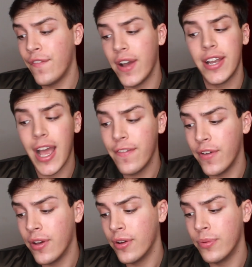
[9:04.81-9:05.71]
Find
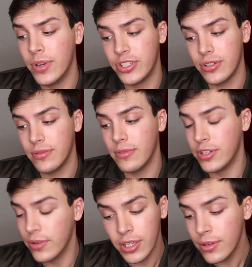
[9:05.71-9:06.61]
iPhone, which
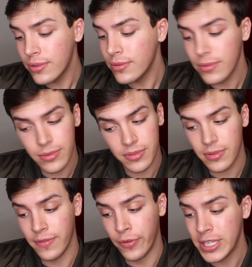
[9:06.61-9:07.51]
I don't use.
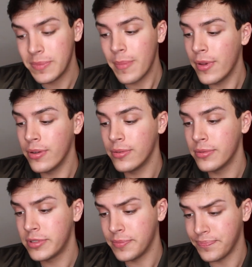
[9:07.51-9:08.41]
Voice
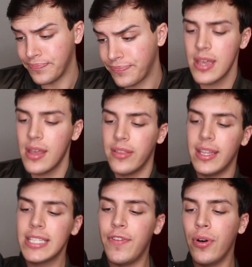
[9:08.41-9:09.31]
memos.
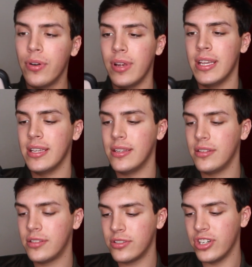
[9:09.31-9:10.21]
The next folder
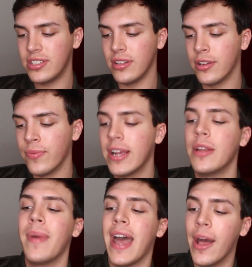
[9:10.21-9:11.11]
is just a lot of
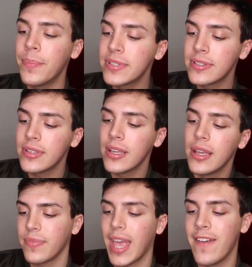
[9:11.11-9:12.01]
random apps.
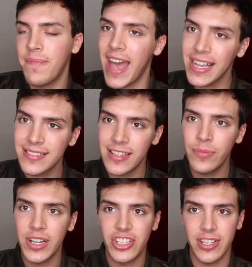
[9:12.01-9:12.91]
I have
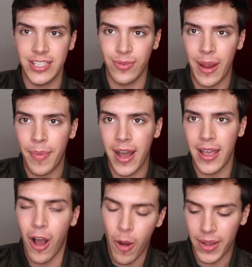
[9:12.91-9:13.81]
PacSun, which is where I
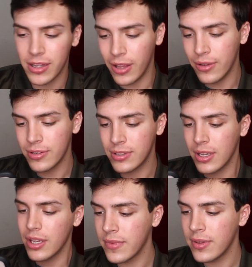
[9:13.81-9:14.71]
buy all my clothes.
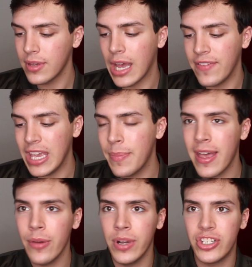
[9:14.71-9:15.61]
I have
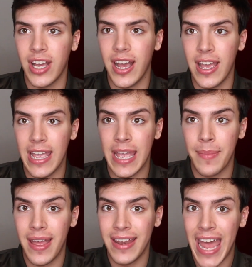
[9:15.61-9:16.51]
eBay, which I
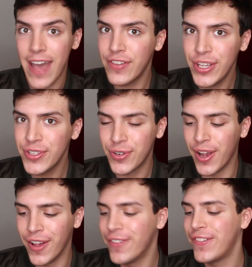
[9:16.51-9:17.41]
am an avid user
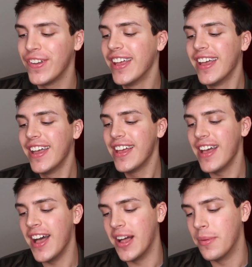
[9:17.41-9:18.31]
of.
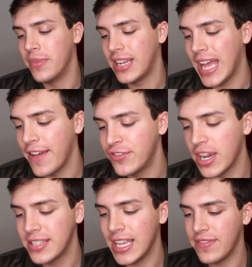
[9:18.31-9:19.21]
And then I have
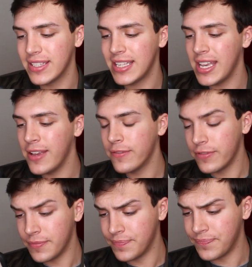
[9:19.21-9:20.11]
Drive Safe and Save